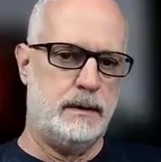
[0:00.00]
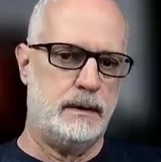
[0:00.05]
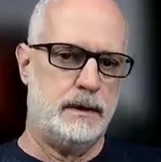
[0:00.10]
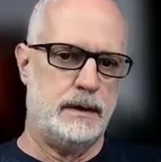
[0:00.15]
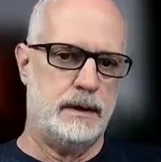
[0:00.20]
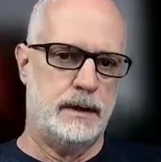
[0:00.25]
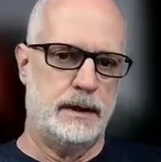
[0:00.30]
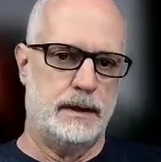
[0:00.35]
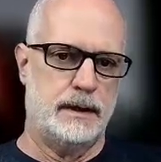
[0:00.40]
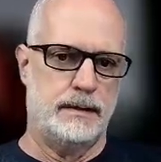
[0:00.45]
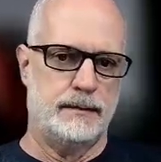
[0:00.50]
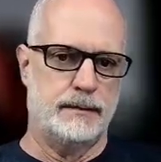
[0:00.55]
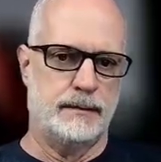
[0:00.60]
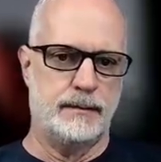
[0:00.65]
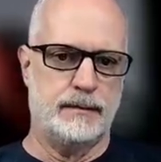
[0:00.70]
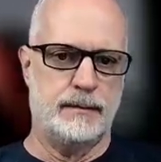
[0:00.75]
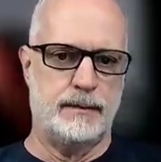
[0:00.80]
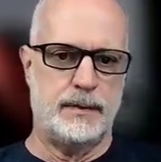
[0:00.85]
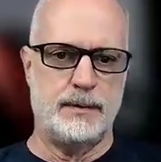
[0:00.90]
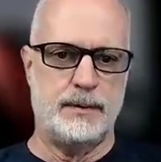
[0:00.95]
And
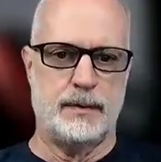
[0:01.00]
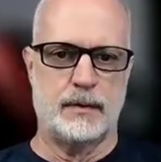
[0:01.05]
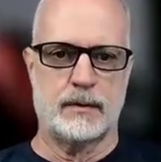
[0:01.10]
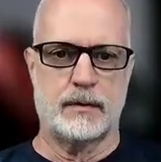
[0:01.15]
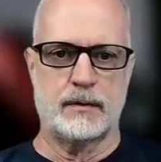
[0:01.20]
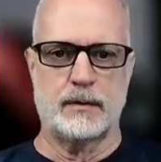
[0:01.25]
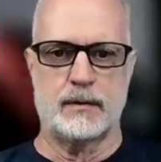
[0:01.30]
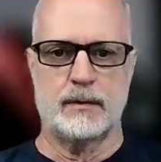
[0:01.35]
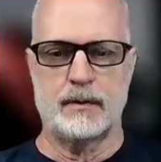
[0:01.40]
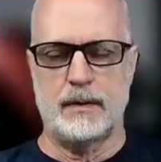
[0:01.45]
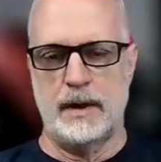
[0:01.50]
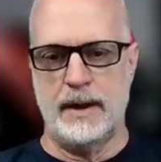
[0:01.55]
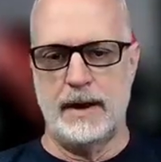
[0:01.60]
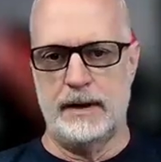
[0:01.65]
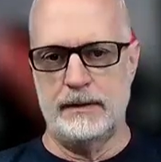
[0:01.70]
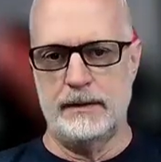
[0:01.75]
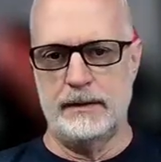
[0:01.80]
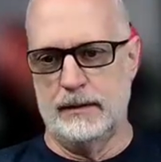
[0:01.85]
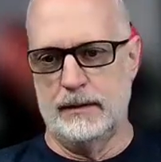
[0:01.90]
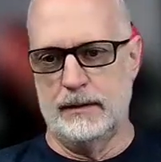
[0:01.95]
people are,
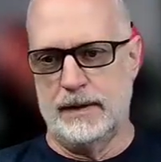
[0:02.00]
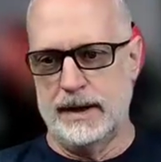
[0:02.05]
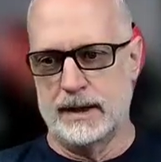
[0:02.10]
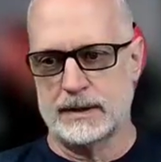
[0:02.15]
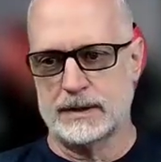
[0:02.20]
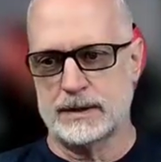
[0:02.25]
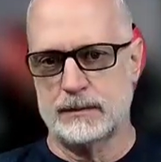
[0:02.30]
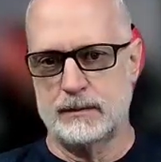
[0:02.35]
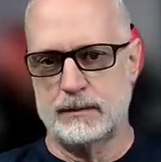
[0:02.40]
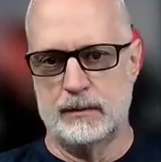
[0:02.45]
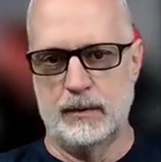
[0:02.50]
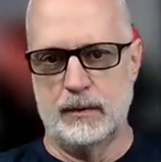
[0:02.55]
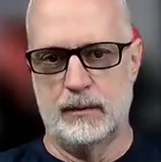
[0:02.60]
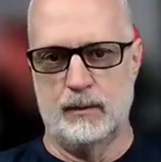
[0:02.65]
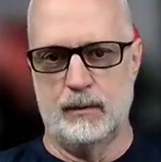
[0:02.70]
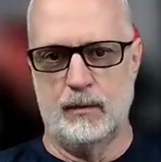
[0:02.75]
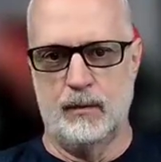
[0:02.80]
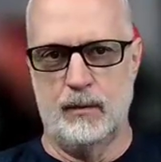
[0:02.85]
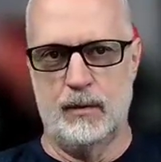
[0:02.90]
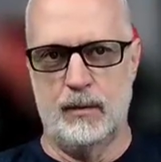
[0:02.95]
ask, well,
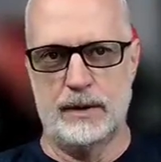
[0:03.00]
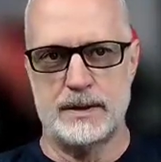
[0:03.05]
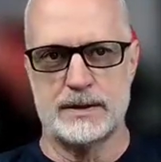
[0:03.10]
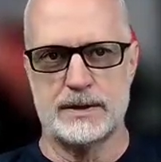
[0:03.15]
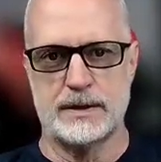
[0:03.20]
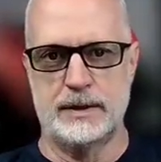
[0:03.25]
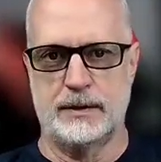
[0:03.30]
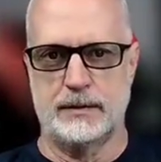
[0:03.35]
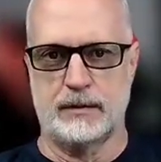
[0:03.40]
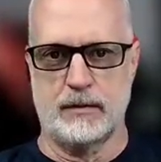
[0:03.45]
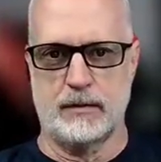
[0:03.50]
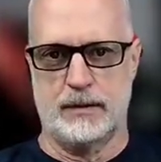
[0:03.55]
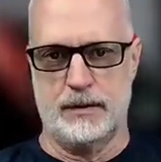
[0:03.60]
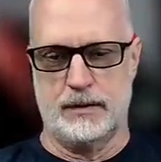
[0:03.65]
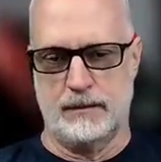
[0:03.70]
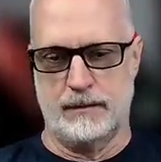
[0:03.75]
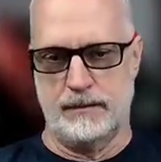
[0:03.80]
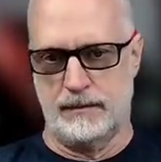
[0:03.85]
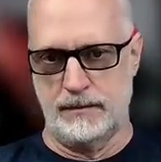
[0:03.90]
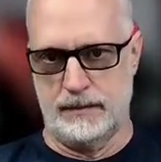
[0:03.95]
what is an
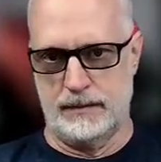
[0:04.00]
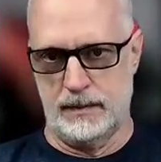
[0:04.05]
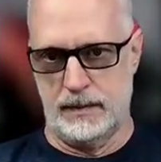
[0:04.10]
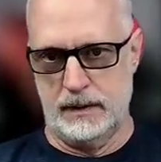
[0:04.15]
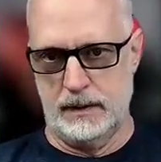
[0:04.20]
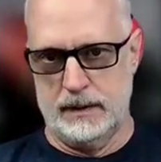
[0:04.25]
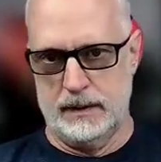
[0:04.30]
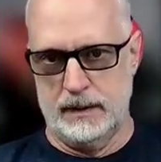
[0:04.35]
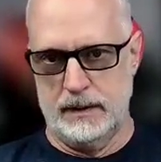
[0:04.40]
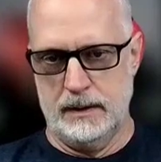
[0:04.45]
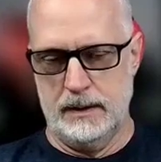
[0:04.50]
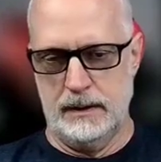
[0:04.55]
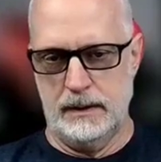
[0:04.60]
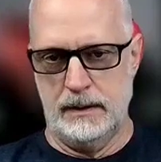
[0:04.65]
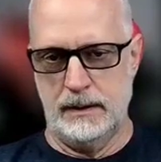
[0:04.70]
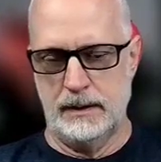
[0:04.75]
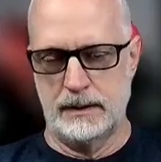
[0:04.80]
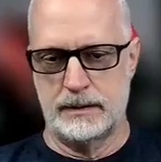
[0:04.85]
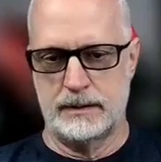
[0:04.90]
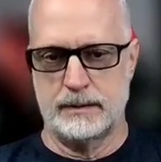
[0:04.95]
integrator?
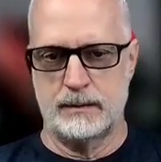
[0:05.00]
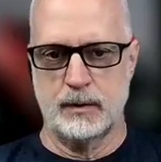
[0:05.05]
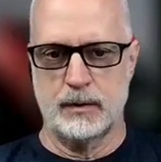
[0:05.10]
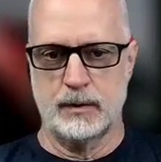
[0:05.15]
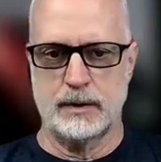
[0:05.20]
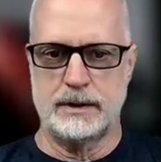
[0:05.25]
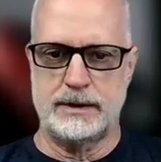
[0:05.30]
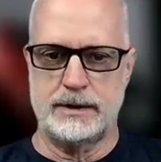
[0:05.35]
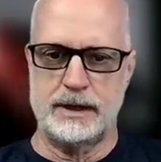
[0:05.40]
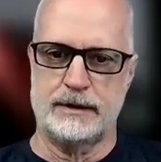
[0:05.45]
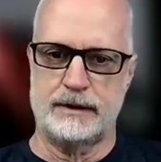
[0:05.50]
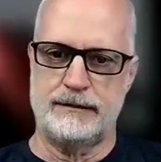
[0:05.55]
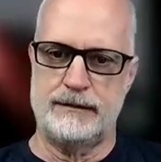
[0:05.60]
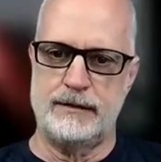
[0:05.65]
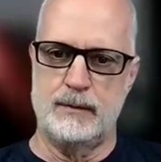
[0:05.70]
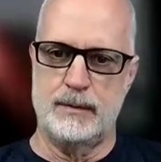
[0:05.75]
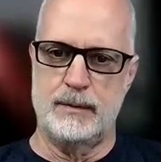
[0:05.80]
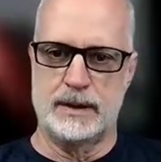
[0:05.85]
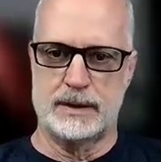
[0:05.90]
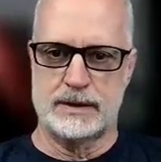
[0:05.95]
And we're going to take a
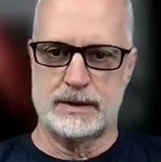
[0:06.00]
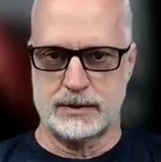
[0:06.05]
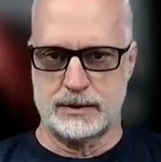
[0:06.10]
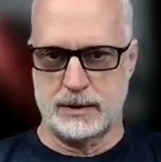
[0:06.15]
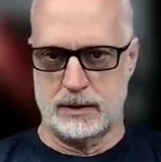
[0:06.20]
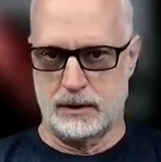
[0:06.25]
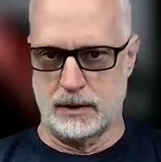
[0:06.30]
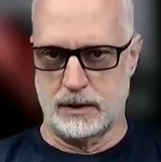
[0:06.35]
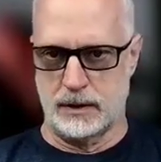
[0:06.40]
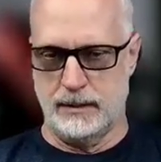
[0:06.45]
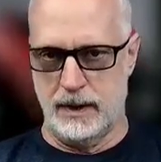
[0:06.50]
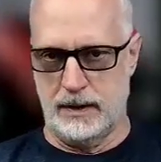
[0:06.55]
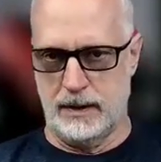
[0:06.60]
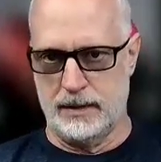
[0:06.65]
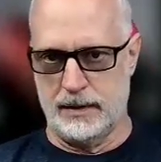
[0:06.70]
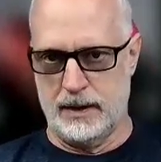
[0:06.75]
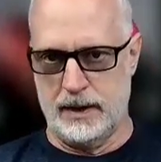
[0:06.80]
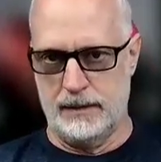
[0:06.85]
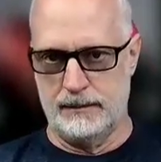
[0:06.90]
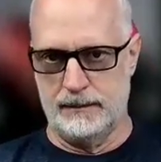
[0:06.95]
few minutes and talk about
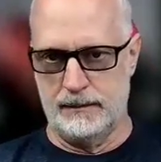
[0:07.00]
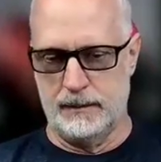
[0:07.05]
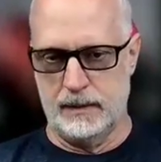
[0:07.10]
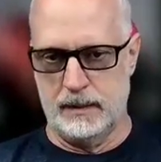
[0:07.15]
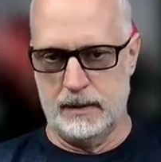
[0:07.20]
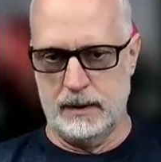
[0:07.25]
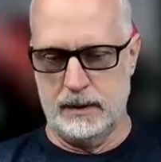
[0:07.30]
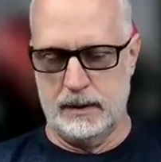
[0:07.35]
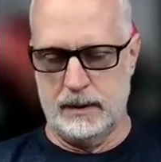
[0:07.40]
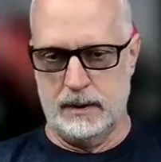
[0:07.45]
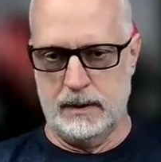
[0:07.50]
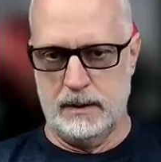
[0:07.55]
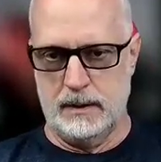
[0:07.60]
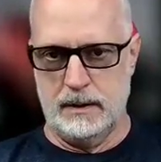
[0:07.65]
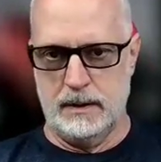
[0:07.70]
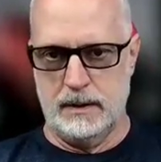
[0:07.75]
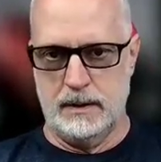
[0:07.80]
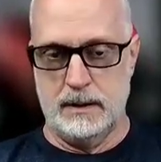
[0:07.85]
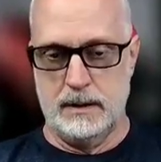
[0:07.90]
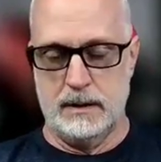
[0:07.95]
that.
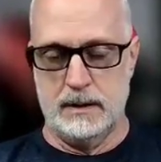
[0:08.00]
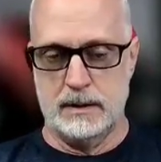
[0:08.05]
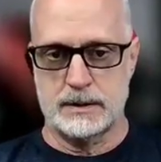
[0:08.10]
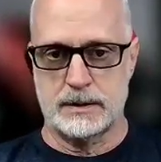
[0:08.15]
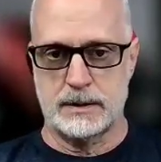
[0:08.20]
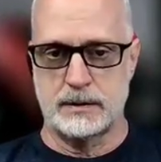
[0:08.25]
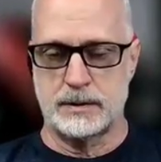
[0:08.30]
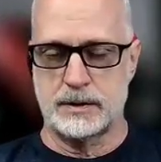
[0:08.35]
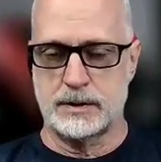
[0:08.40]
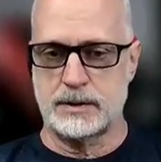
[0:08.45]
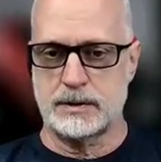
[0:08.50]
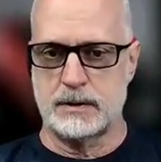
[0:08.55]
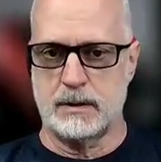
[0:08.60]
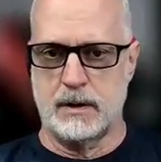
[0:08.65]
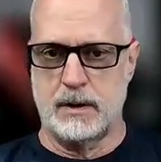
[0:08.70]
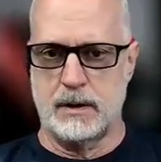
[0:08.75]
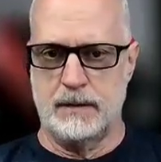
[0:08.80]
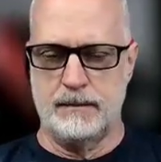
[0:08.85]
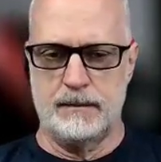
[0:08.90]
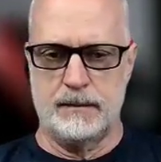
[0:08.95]
So to
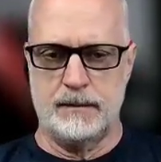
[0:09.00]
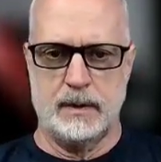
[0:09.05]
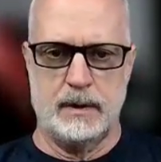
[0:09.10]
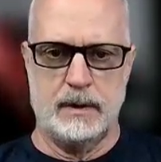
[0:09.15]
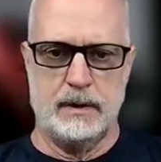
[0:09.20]
start,